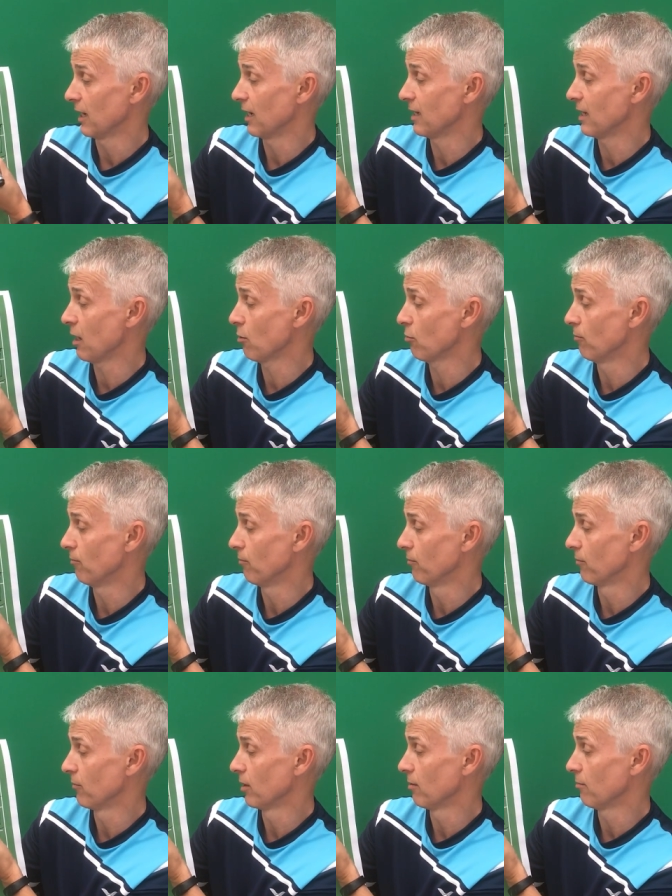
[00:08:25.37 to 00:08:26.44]
and now
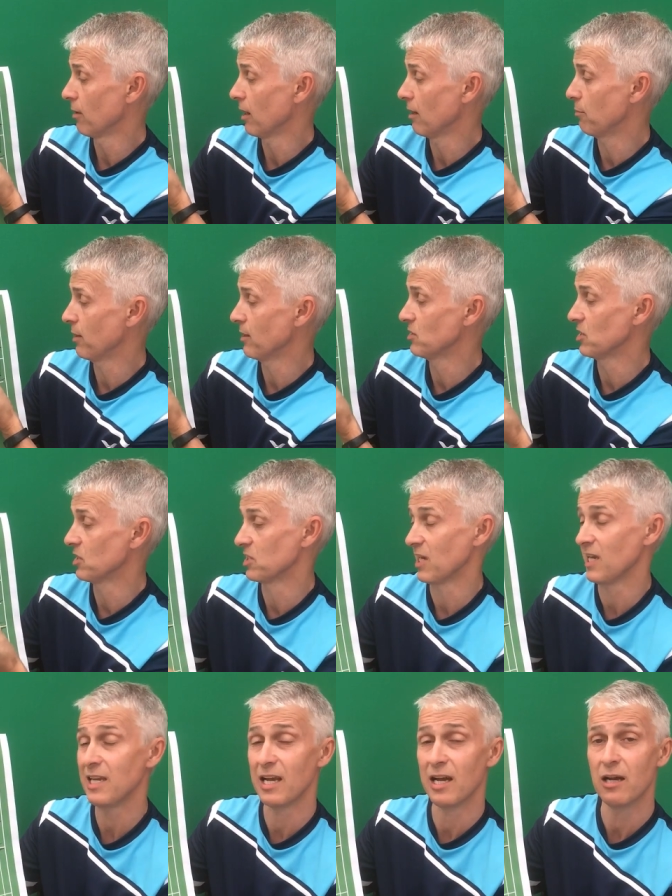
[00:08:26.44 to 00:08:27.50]
my base is
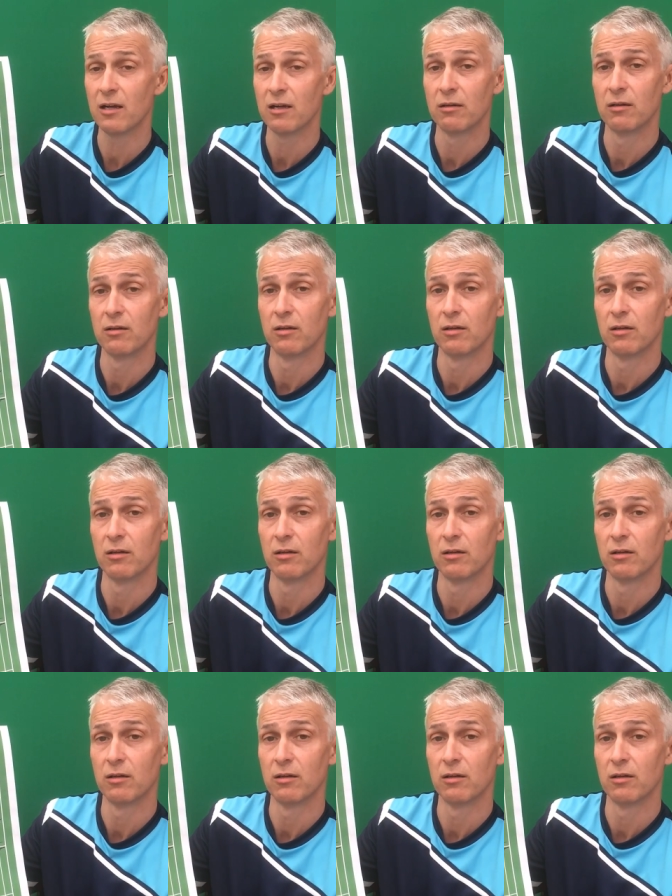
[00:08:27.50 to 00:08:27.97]
here,